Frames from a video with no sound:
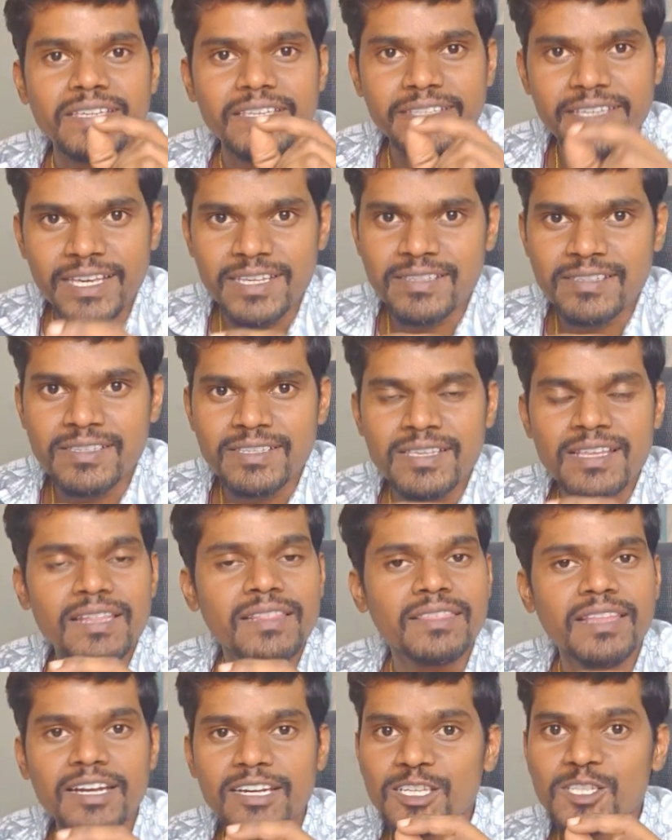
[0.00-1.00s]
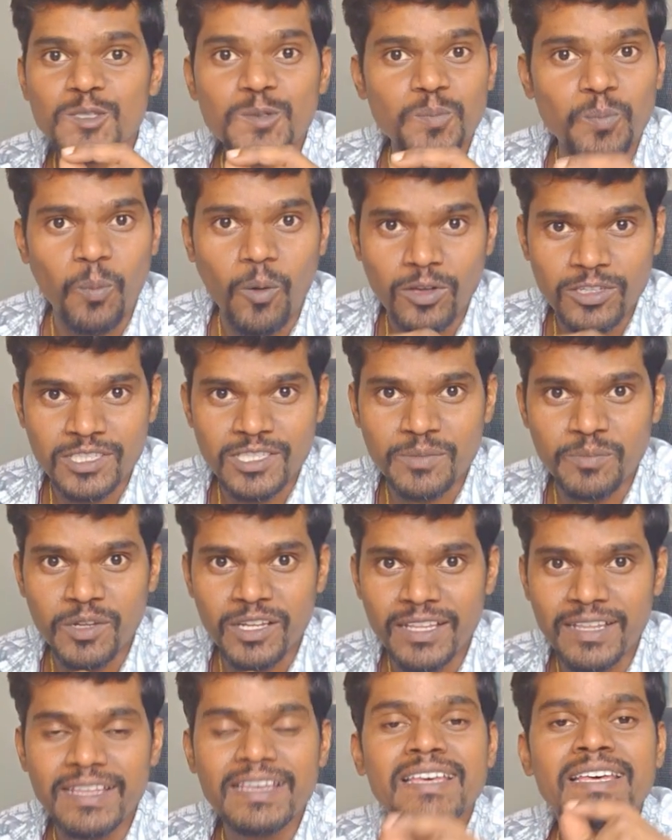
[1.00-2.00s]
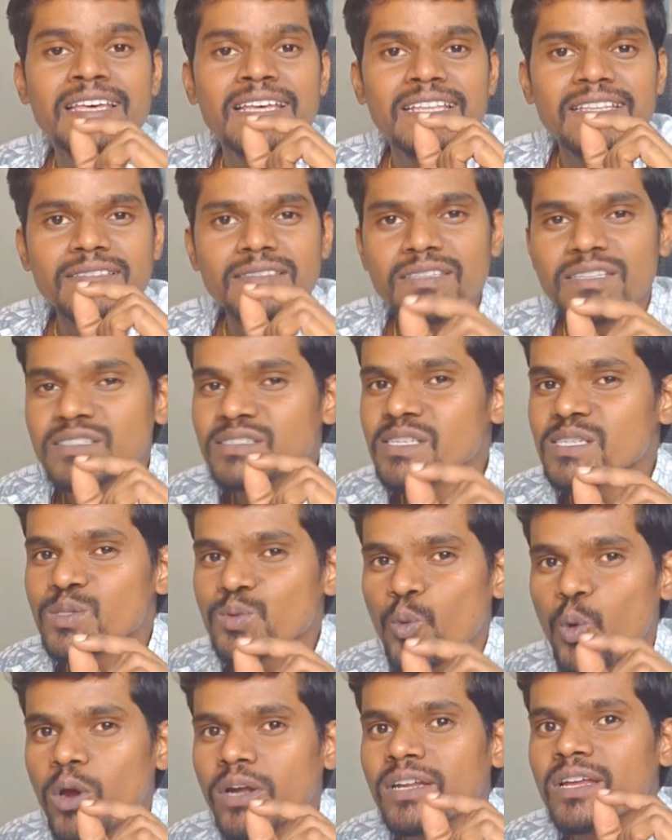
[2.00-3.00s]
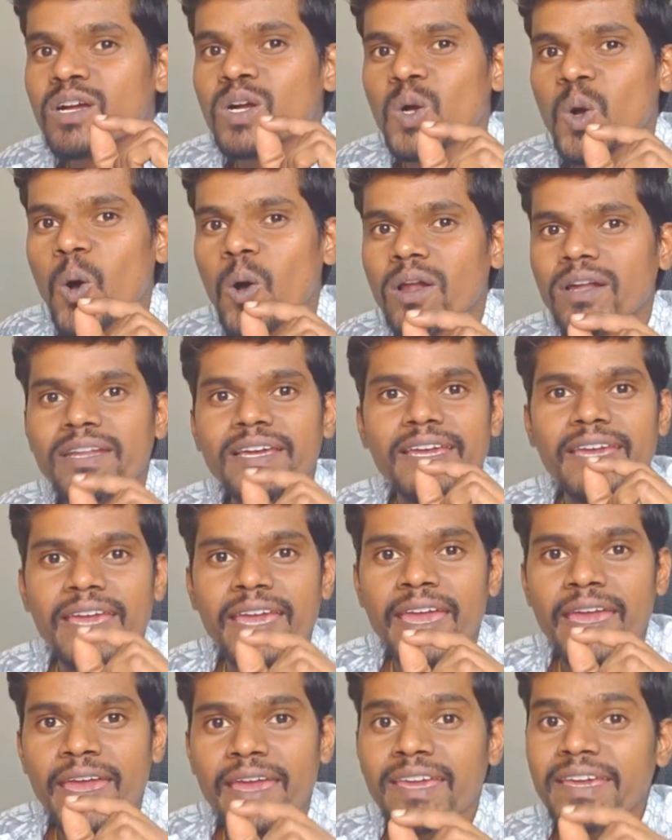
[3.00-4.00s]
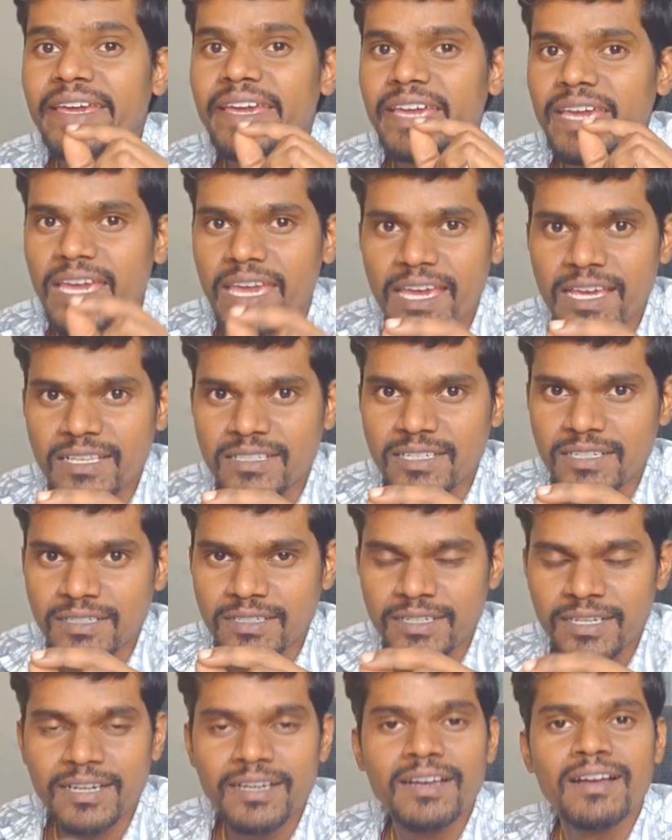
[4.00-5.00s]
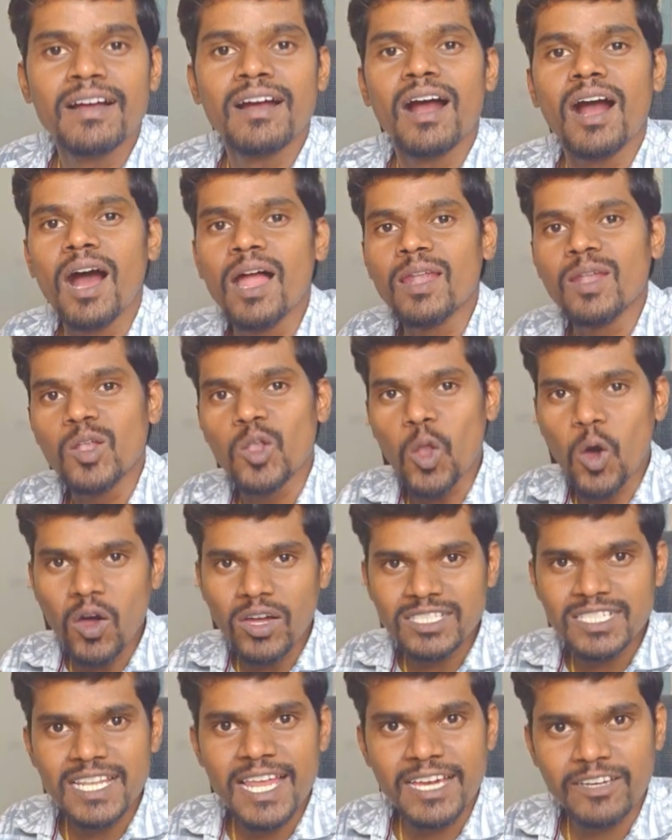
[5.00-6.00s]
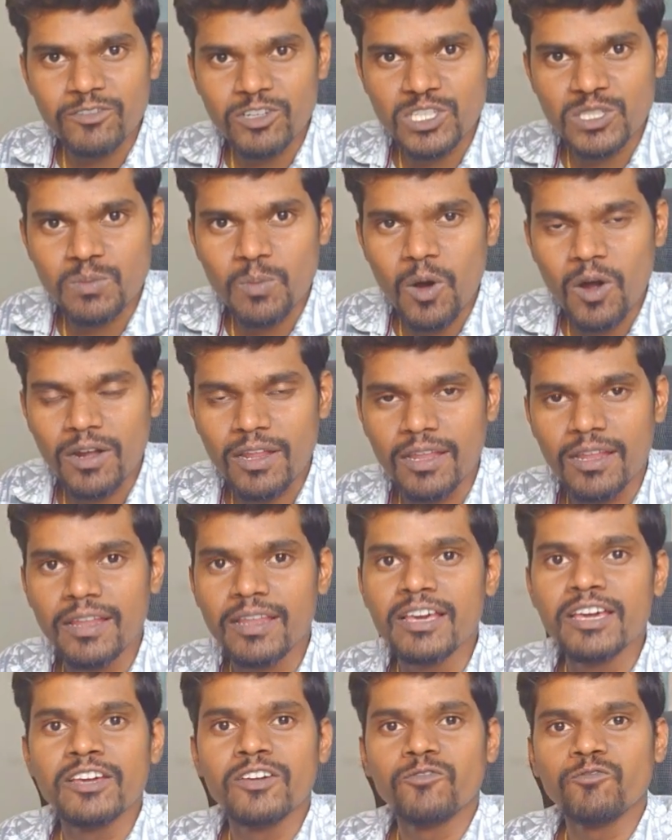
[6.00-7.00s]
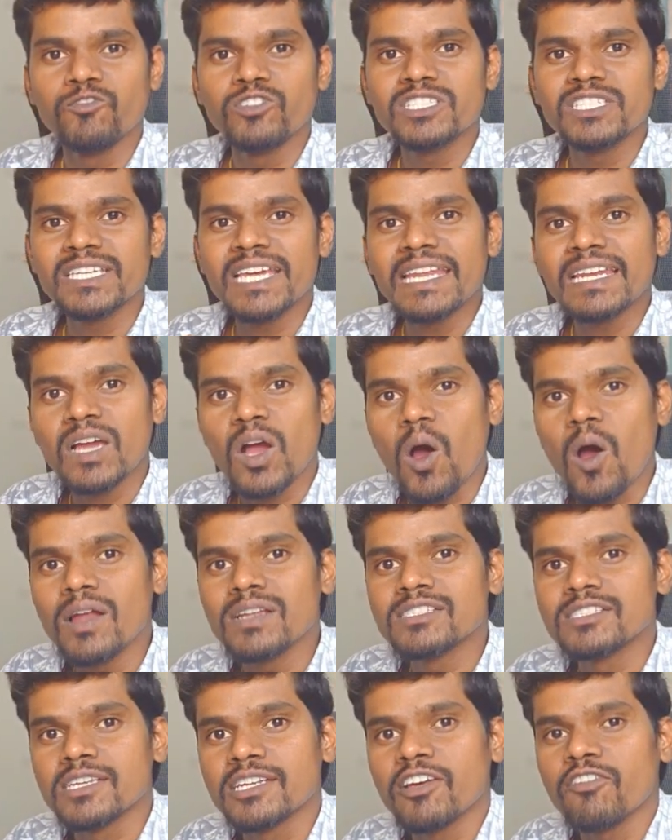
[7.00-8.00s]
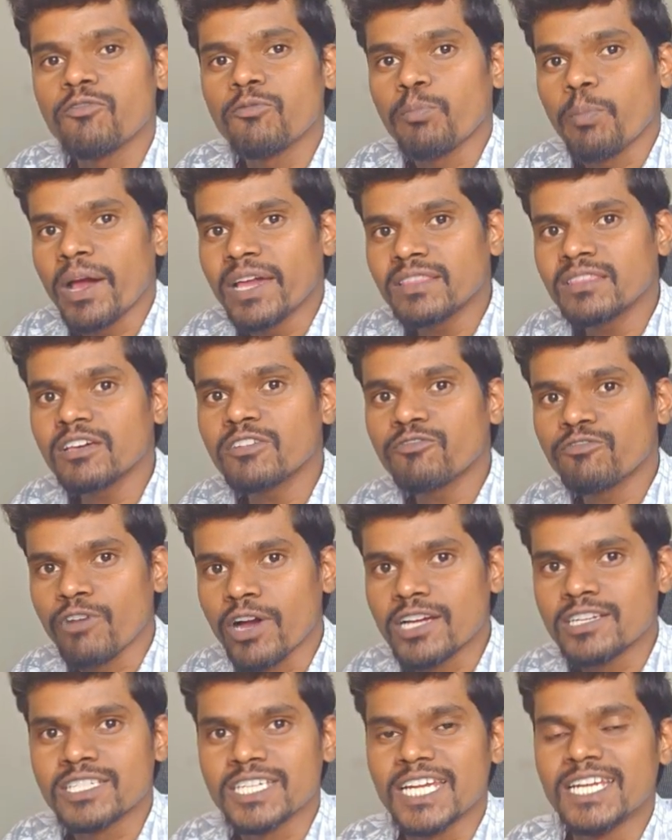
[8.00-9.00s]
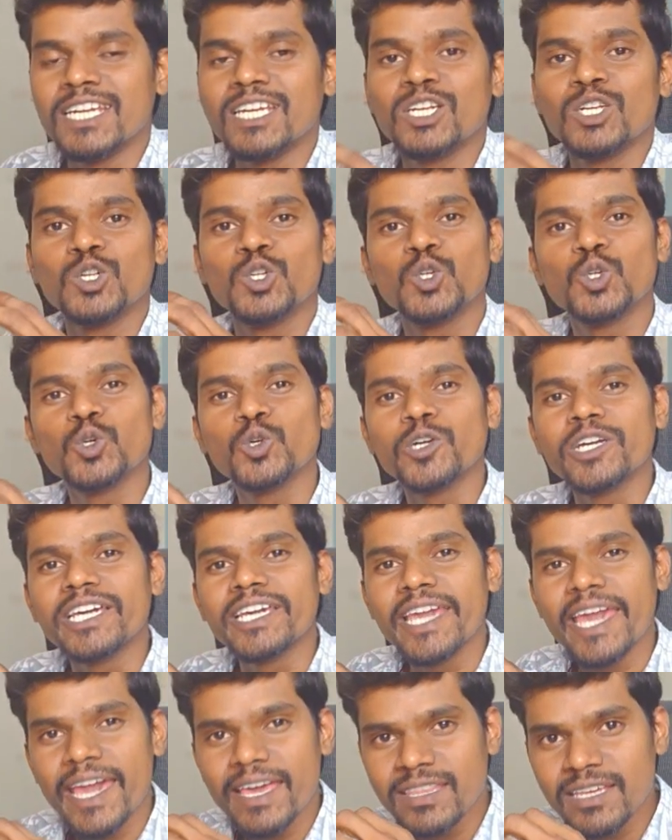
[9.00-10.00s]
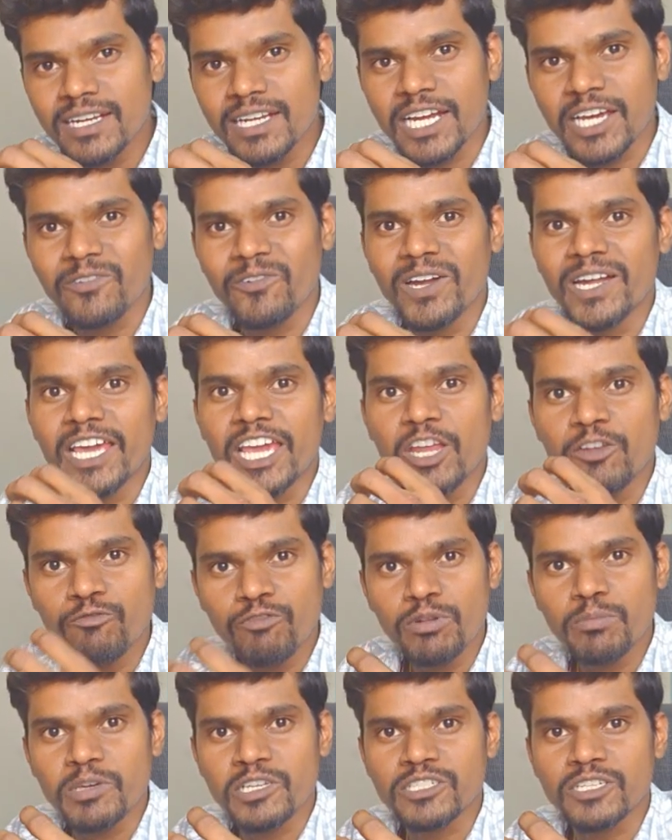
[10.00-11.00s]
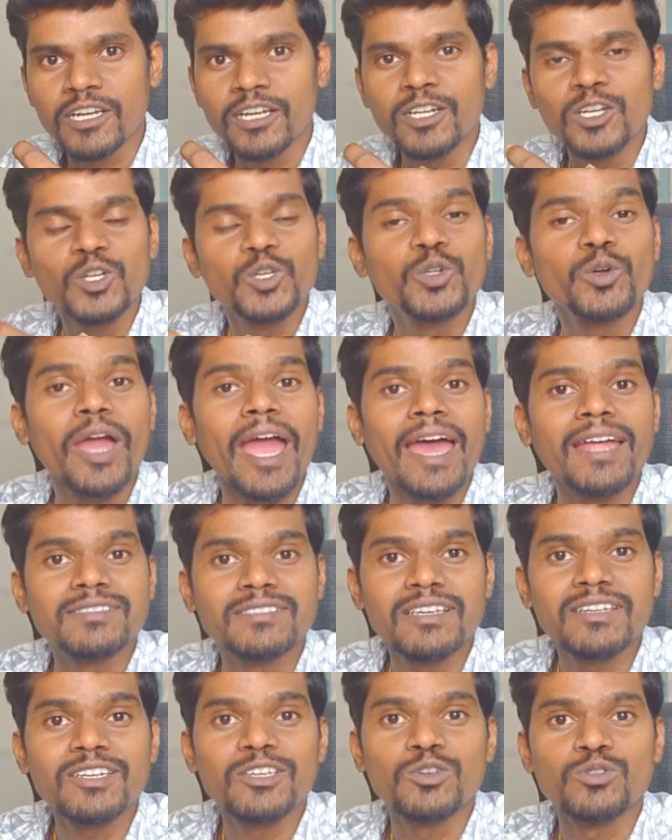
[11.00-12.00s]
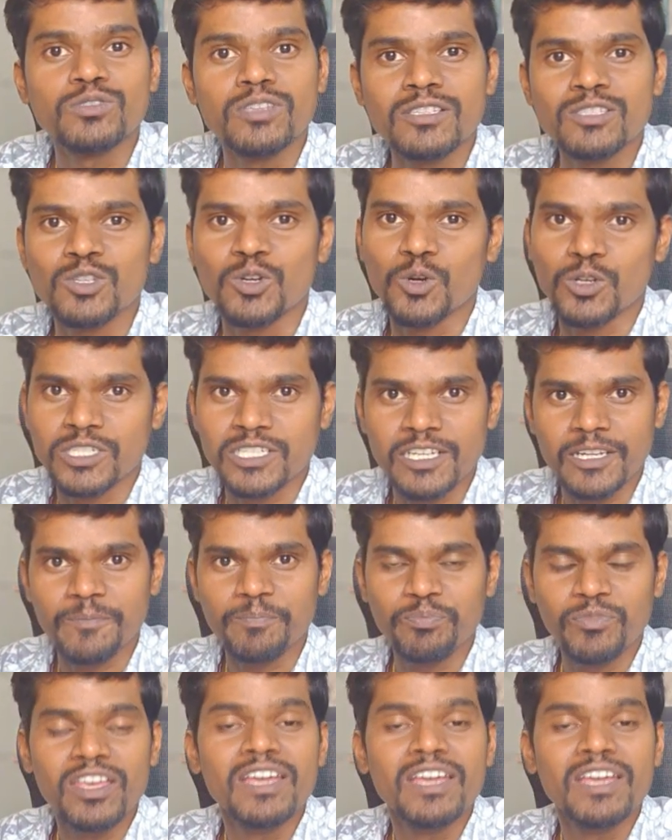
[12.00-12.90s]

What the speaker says: Yes, that is possible. This is what called AI agent, a large language model which can call set of Python function to gather required information to answer users question.